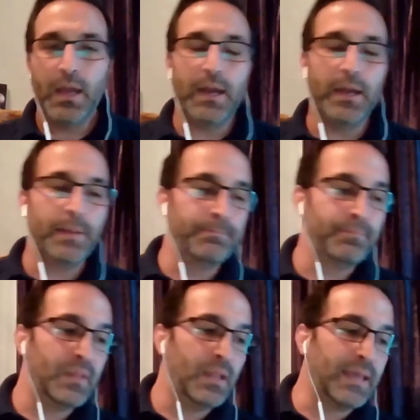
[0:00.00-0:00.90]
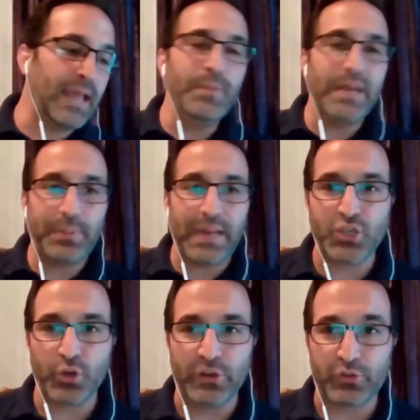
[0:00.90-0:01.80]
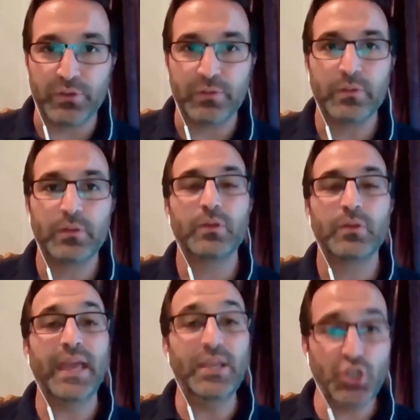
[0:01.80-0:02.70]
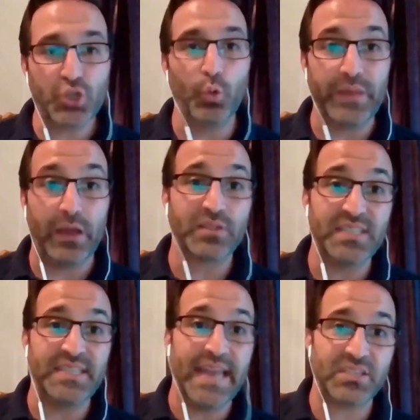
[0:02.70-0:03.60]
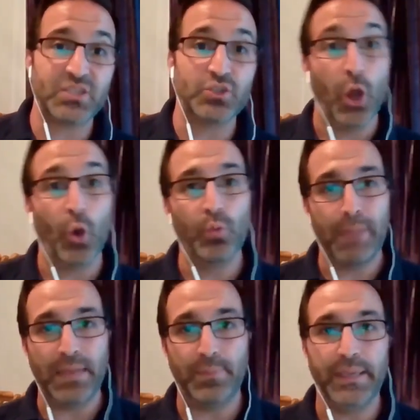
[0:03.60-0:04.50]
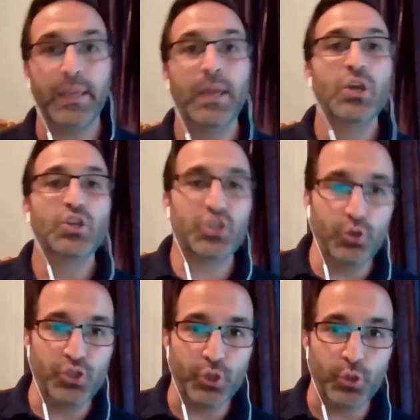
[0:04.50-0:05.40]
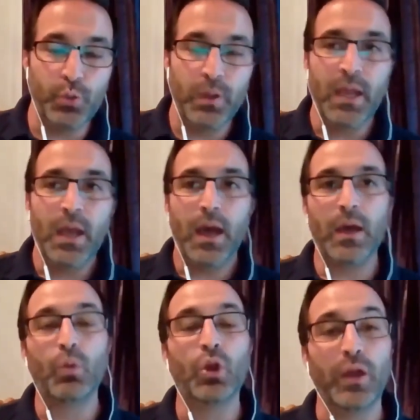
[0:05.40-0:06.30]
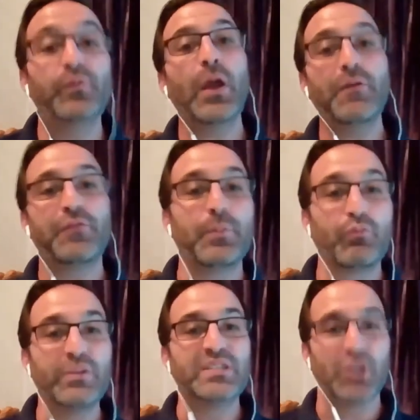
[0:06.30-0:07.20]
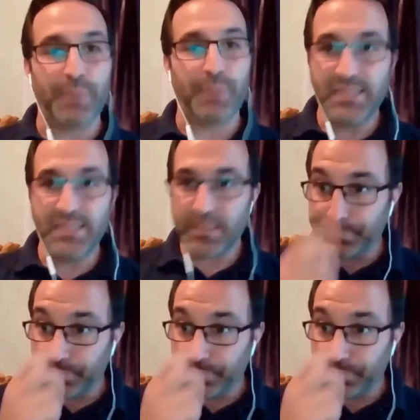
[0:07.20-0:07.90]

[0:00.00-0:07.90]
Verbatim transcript: Um, can you manipulate children? In short, the answer is yes, no, maybe. Should you? Uh, well, look, if we're going from a research base,